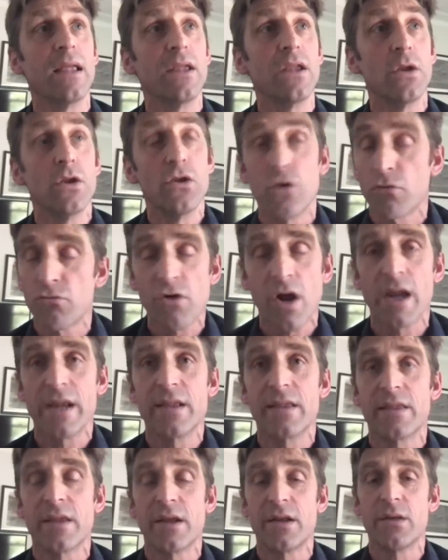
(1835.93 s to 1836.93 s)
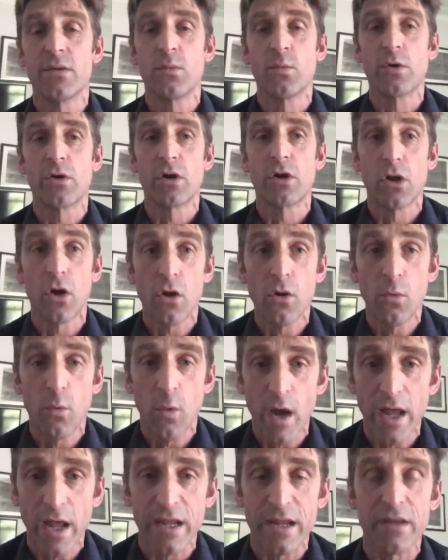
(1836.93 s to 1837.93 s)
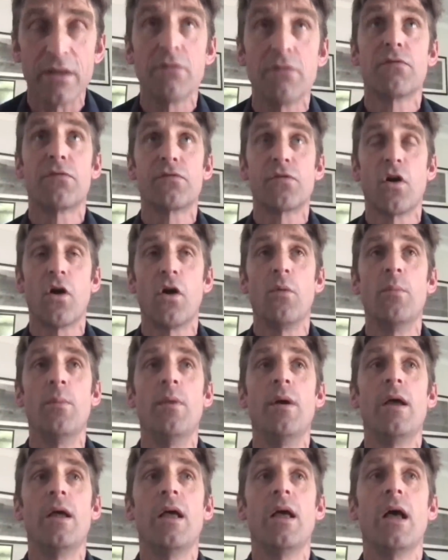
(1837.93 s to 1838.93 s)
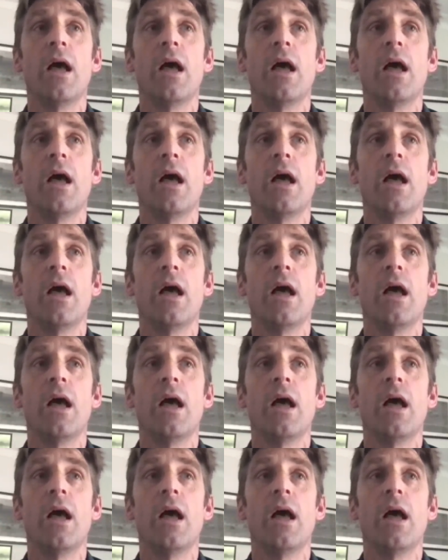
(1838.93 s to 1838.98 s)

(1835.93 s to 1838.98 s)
You're right that we're a long way from